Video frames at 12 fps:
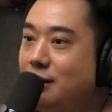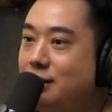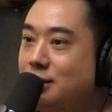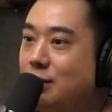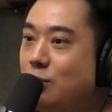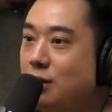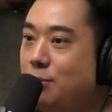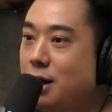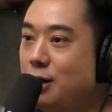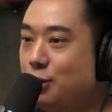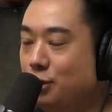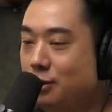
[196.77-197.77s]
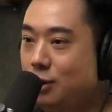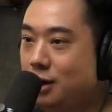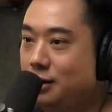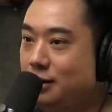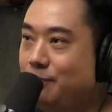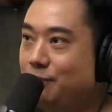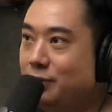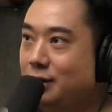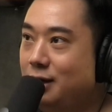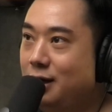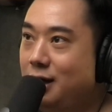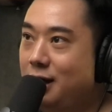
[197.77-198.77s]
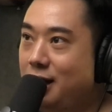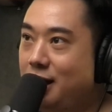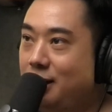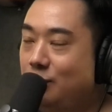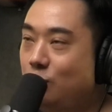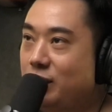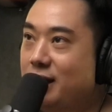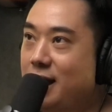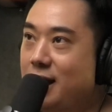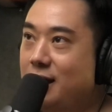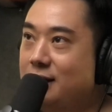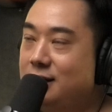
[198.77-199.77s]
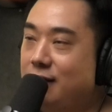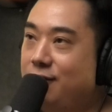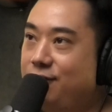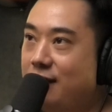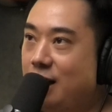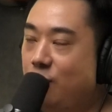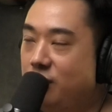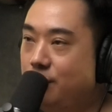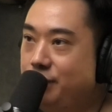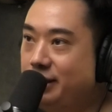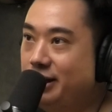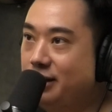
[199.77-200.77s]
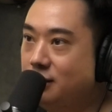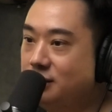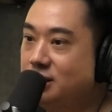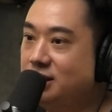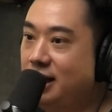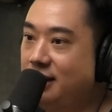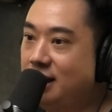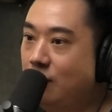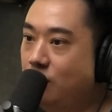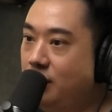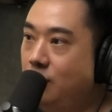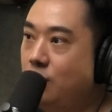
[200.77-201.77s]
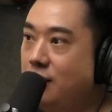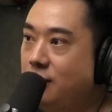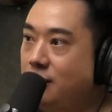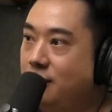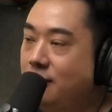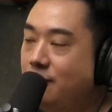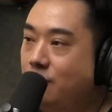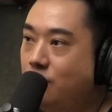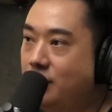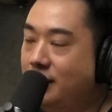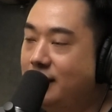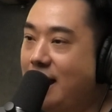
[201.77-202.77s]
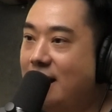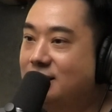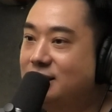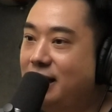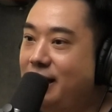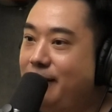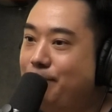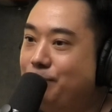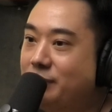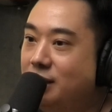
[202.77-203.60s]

It's like we're a molecule of water, and we can't identify with a particular state that we're in, whether we're in a gas state,